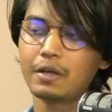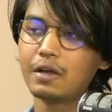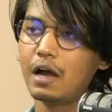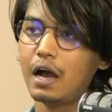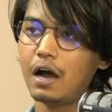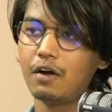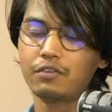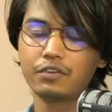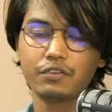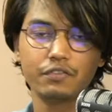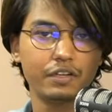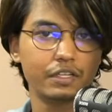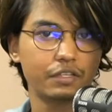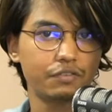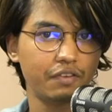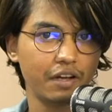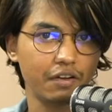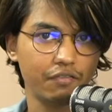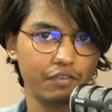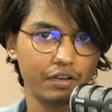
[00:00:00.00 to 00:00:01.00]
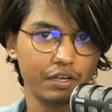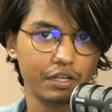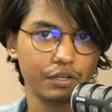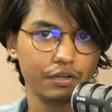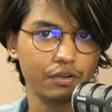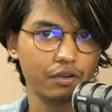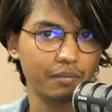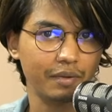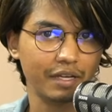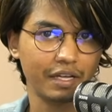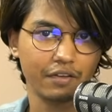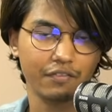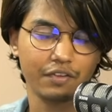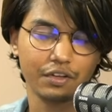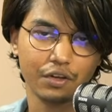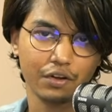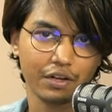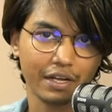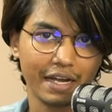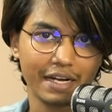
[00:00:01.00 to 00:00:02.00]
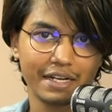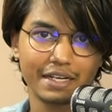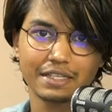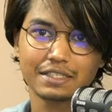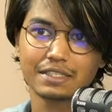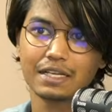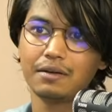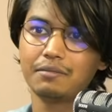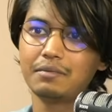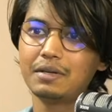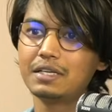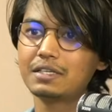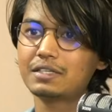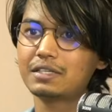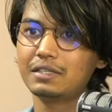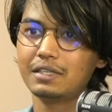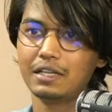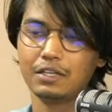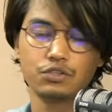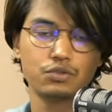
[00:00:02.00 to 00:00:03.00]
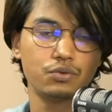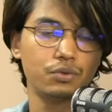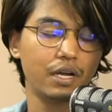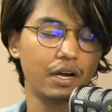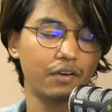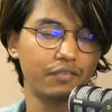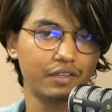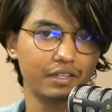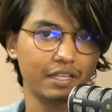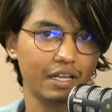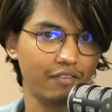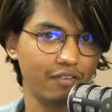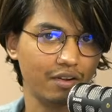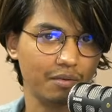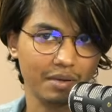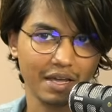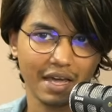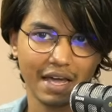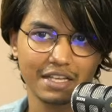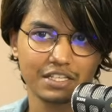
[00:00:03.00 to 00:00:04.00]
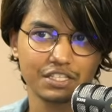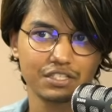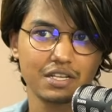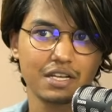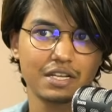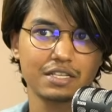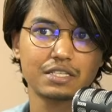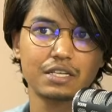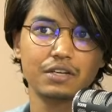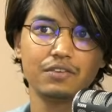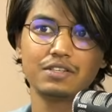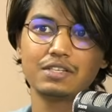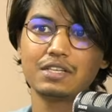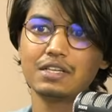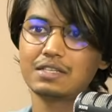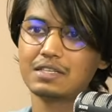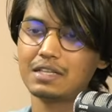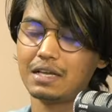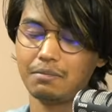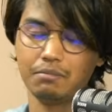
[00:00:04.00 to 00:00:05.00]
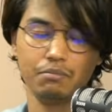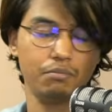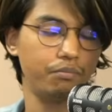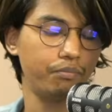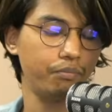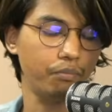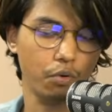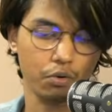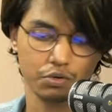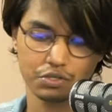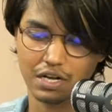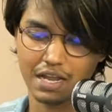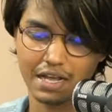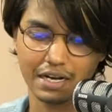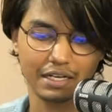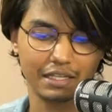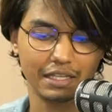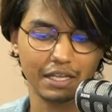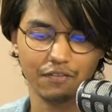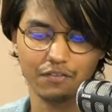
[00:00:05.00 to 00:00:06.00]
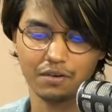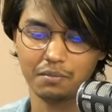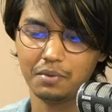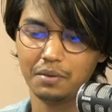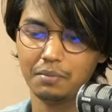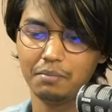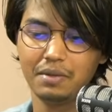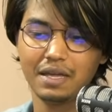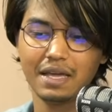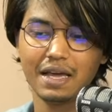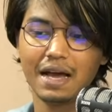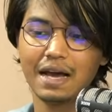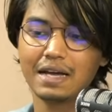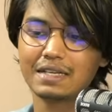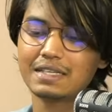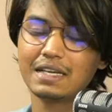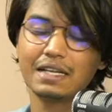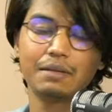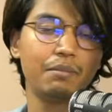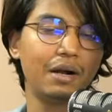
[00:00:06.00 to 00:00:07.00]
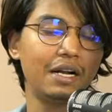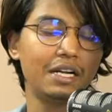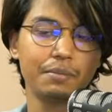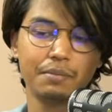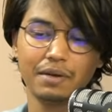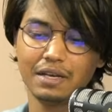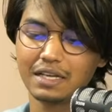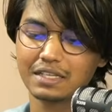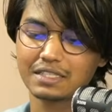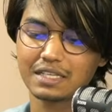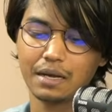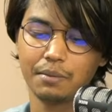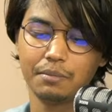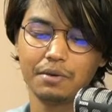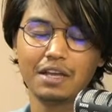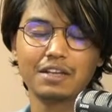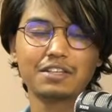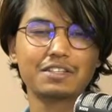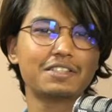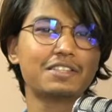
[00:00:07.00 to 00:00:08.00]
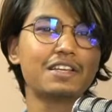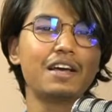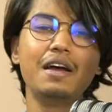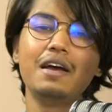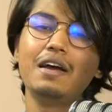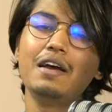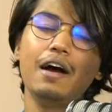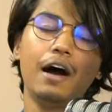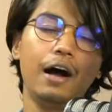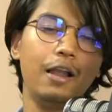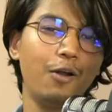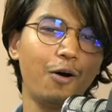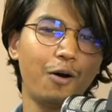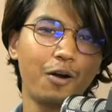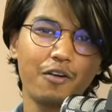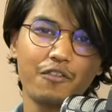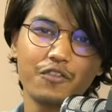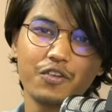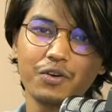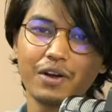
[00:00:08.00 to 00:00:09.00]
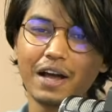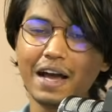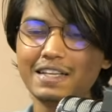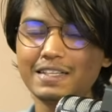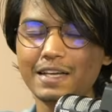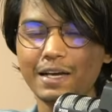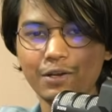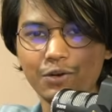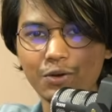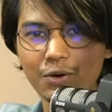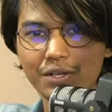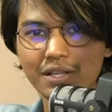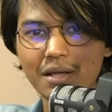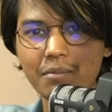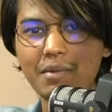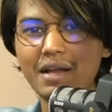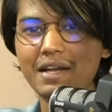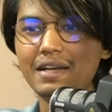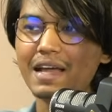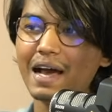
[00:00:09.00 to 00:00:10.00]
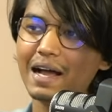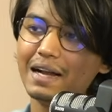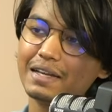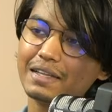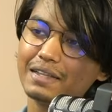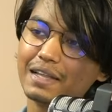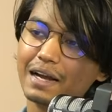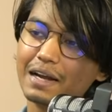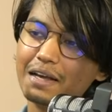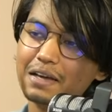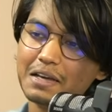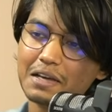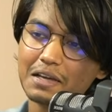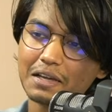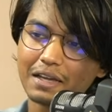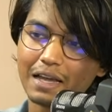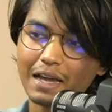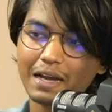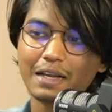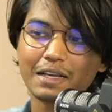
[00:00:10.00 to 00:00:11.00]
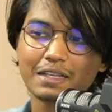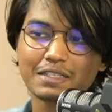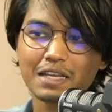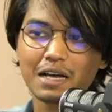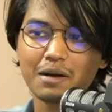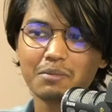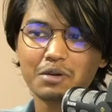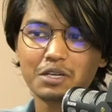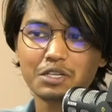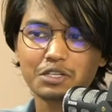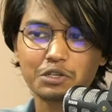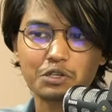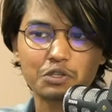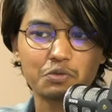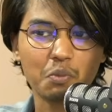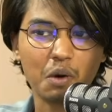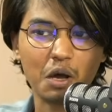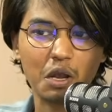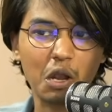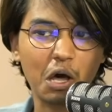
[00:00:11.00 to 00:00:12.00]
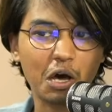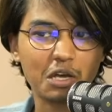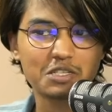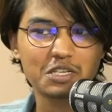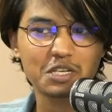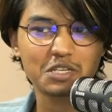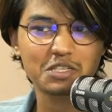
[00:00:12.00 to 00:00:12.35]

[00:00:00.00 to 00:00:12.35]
after which February you will be giving your GATE examination, then soon after there will be engineering services, then most likely there will be BRC and multiple examinations. A lot of you guys, I know the mentality that GATE examination is my last